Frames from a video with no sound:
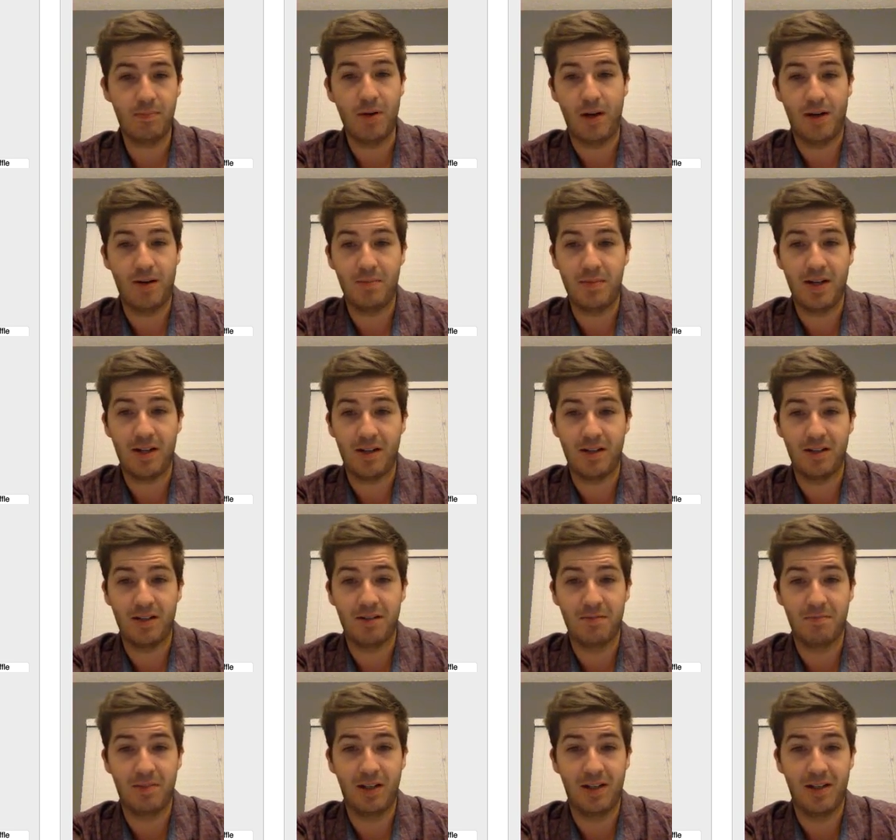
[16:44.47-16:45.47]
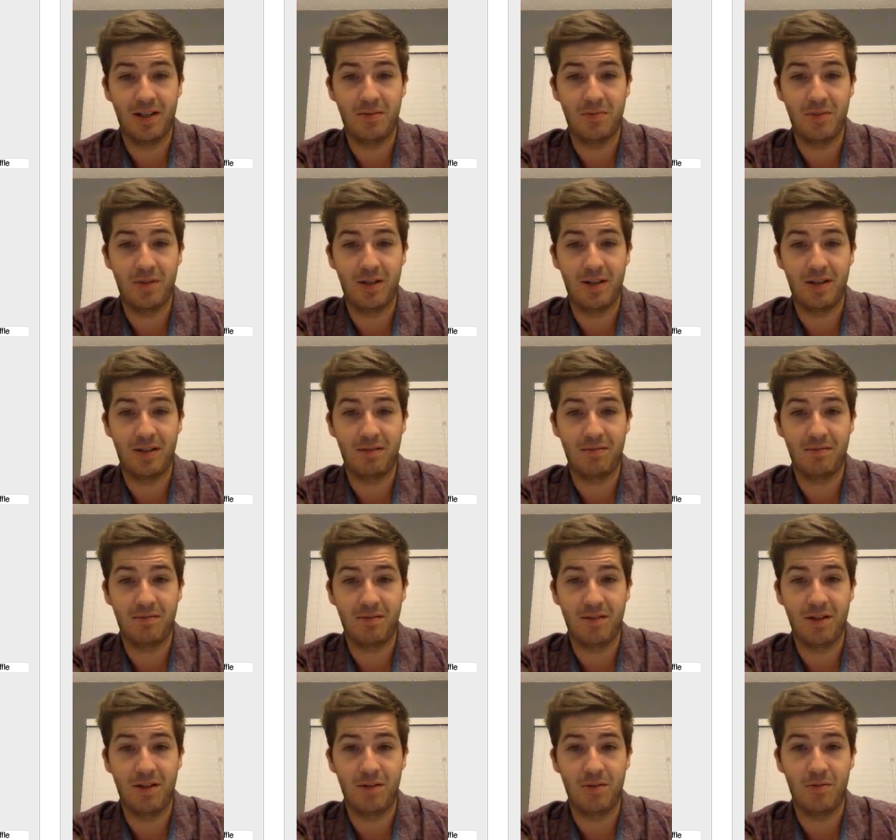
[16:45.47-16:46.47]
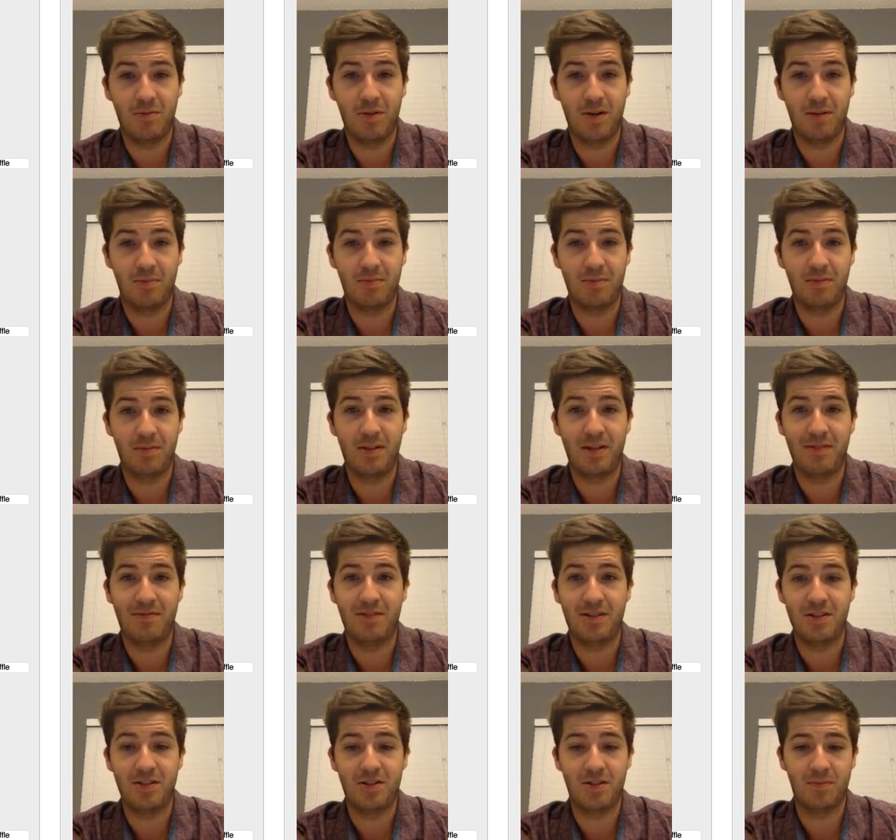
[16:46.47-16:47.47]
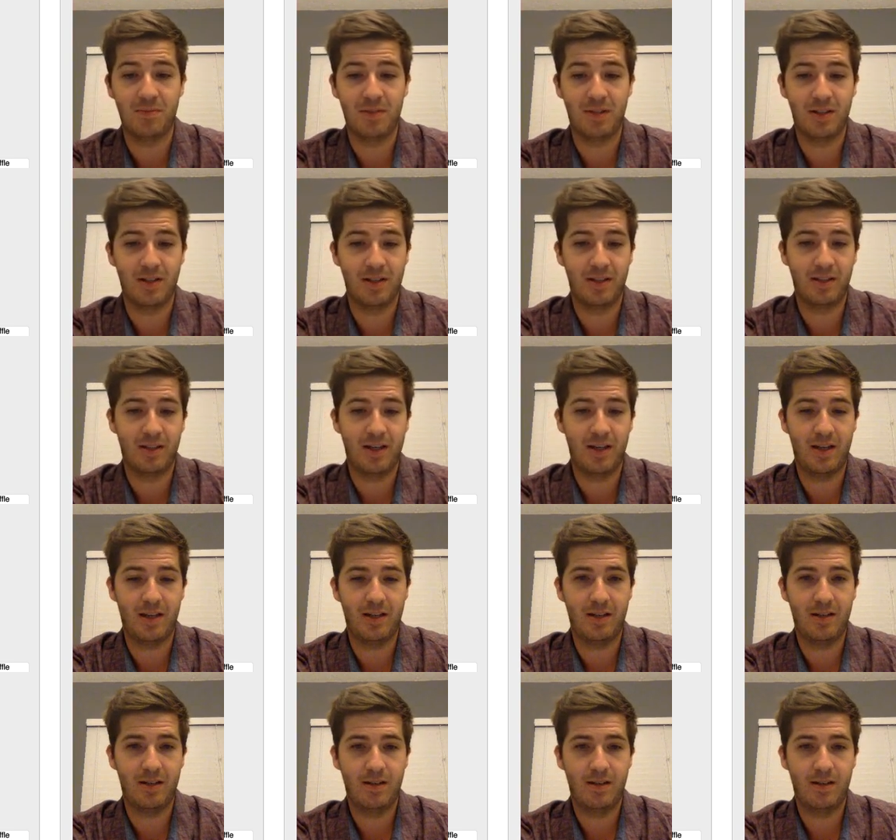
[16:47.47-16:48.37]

I'm not going to complain when I'm gifted something like that.